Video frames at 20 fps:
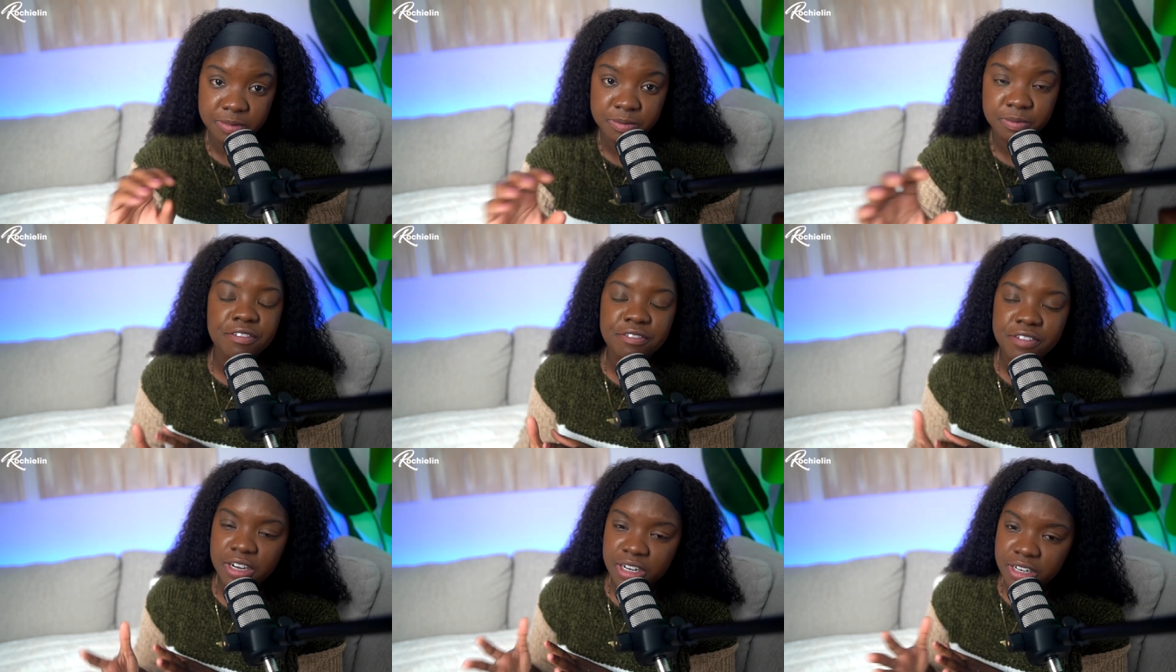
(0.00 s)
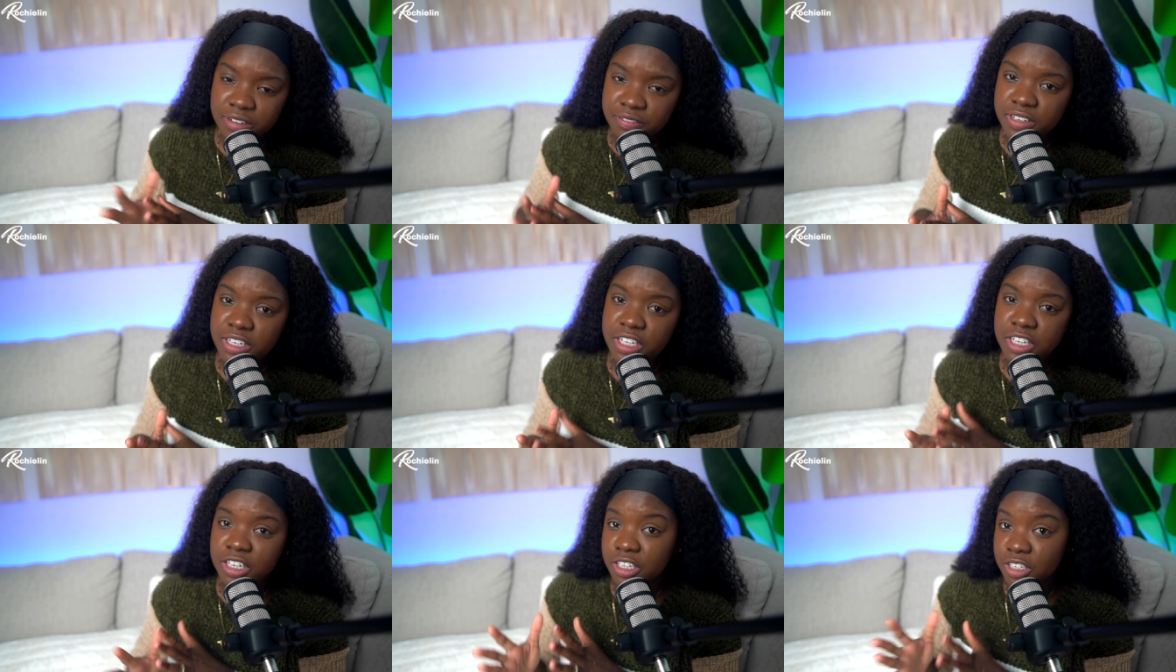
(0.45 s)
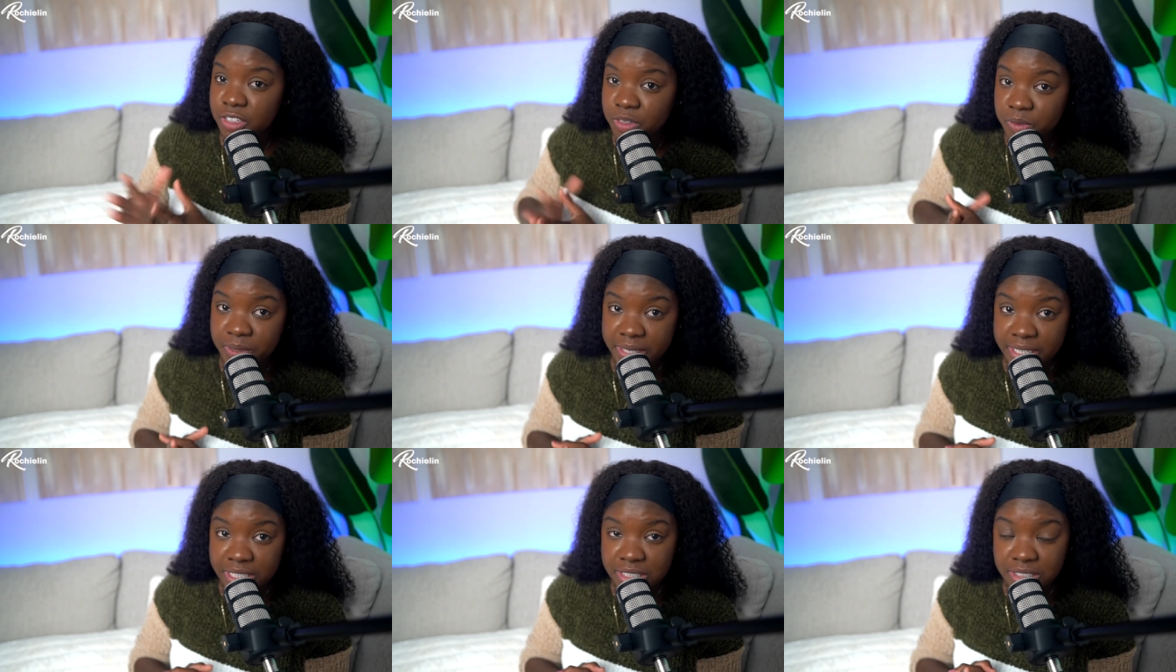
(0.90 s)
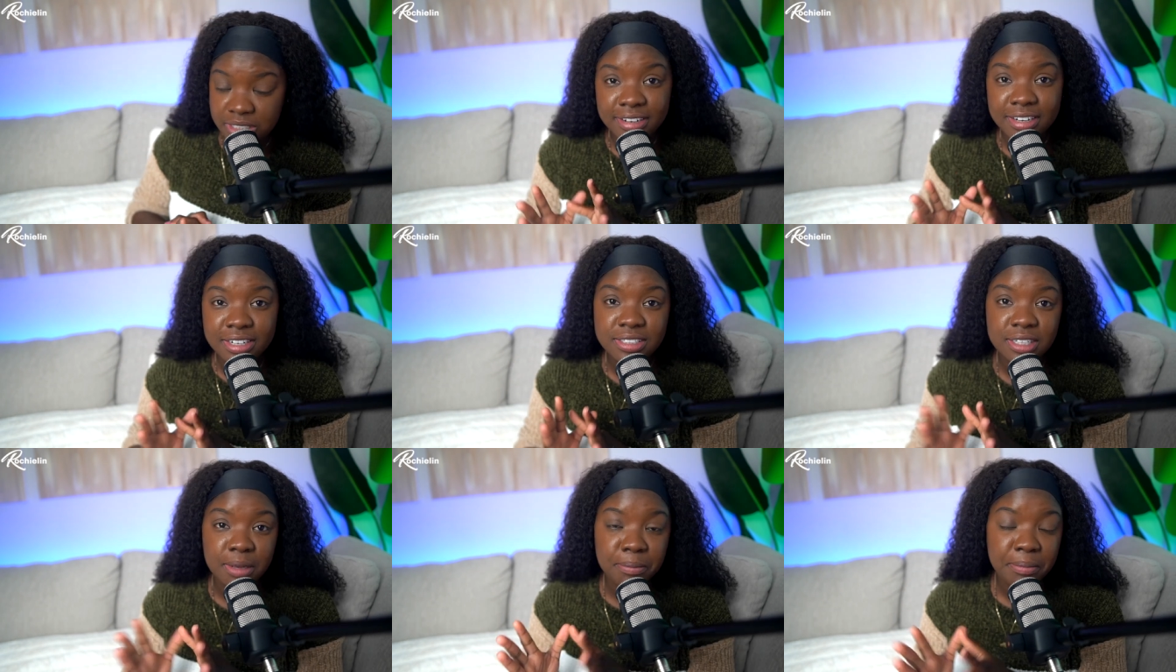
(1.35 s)
If you're living in the US,
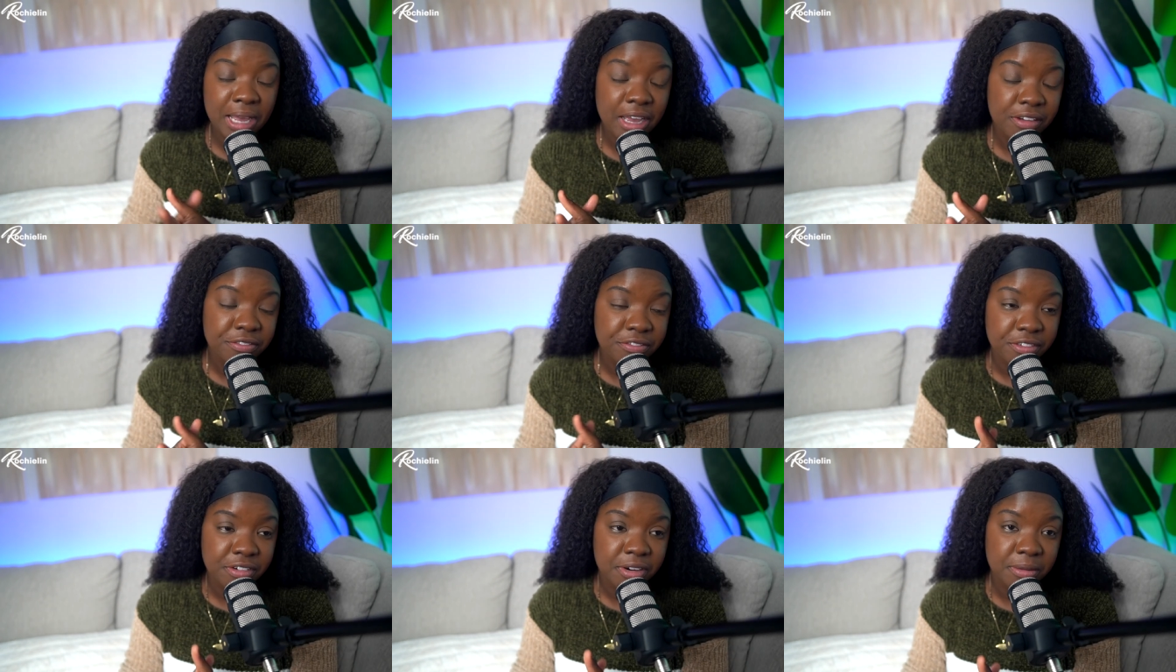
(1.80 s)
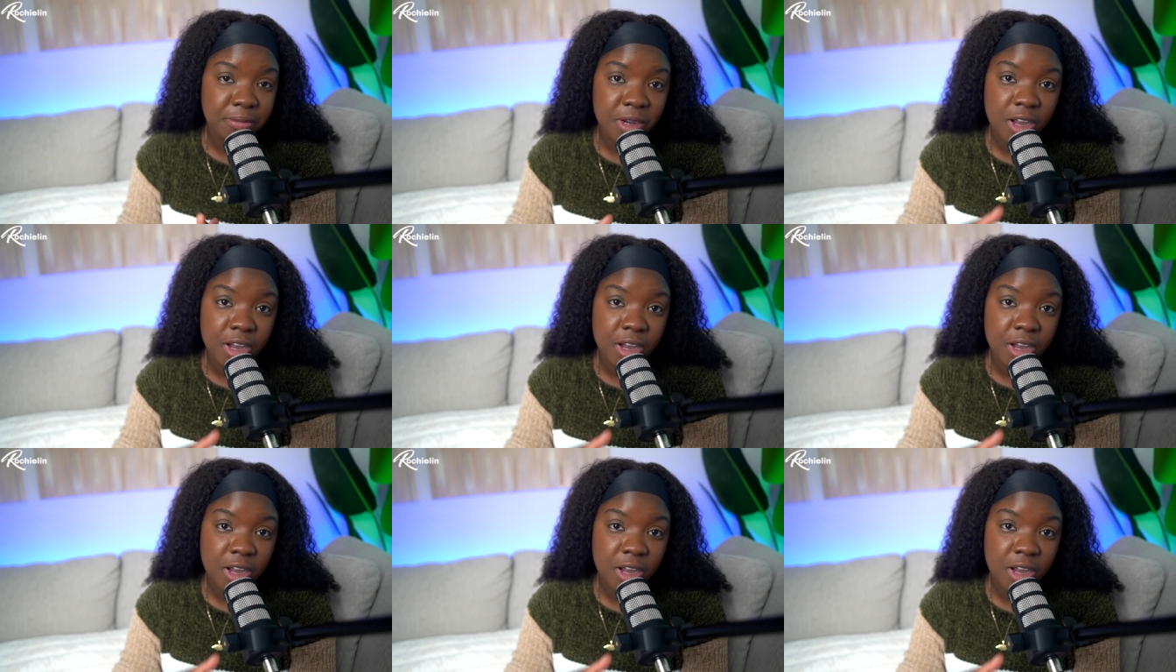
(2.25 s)
there's a platform